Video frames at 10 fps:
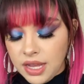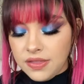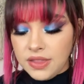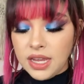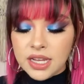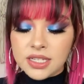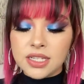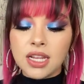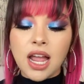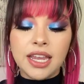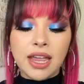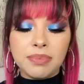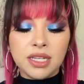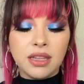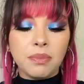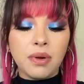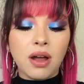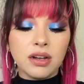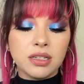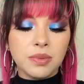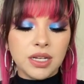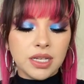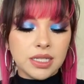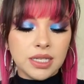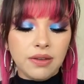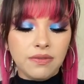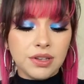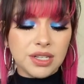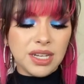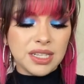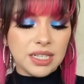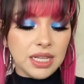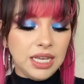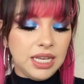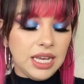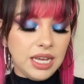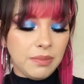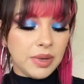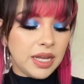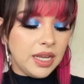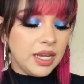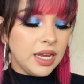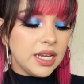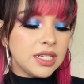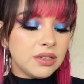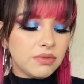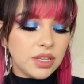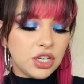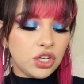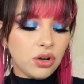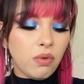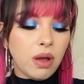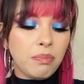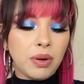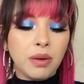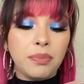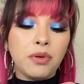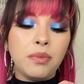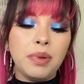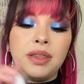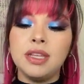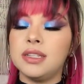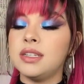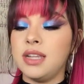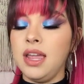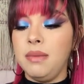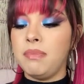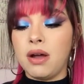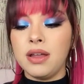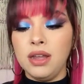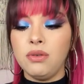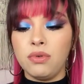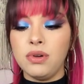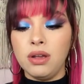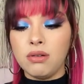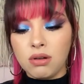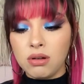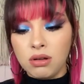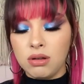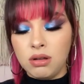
And this I kept in the box because it feels like it's leaking, but it doesn't really show up purple, but this is a body oil